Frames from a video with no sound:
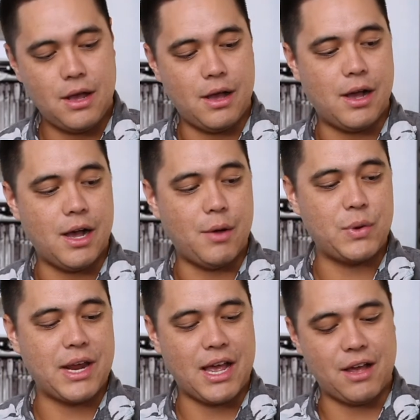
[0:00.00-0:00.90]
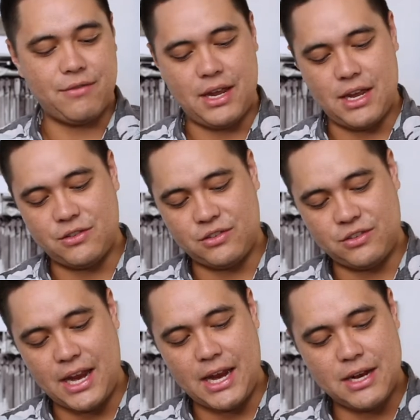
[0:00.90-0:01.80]
Uh, we have a
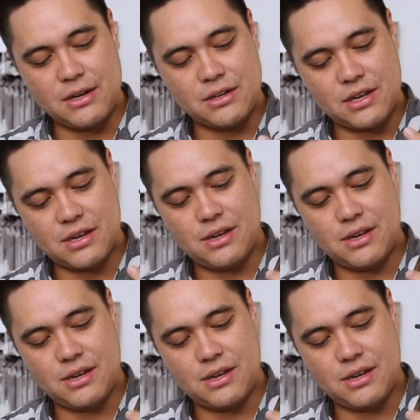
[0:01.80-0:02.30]
stained